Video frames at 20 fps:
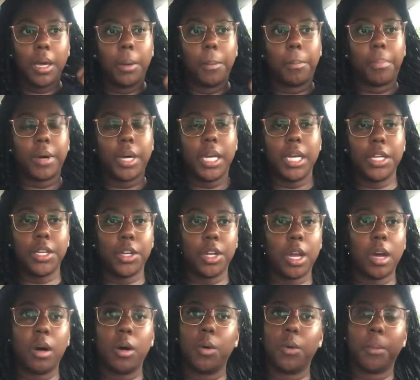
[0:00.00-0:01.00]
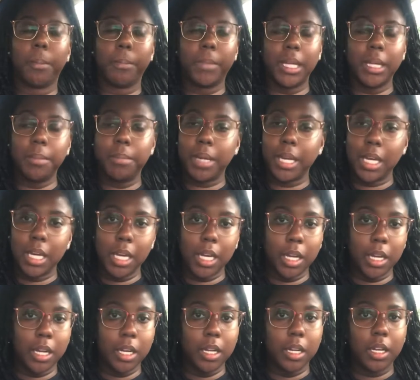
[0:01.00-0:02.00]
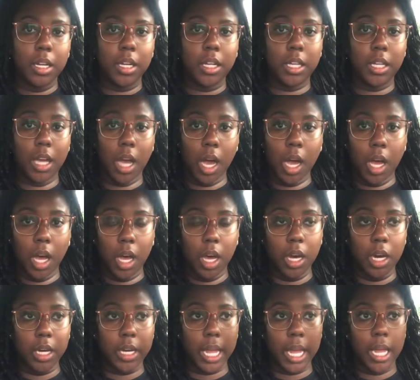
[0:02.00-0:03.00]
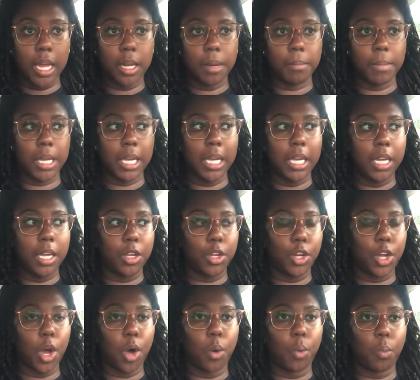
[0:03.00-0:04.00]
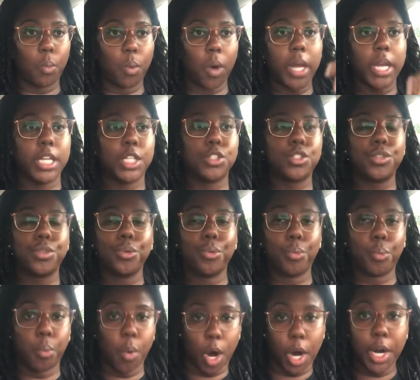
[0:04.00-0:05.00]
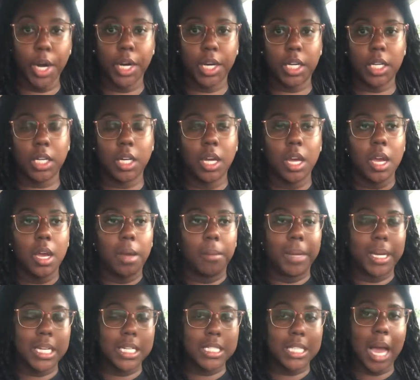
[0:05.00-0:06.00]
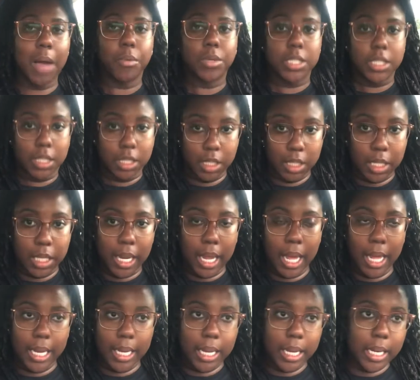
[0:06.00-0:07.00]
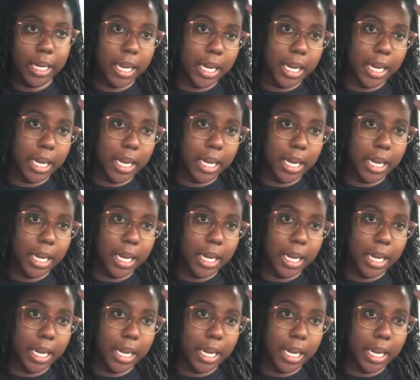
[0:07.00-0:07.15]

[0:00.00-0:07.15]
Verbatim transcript: but you know me being young and me you know wanting to work because I was good at it.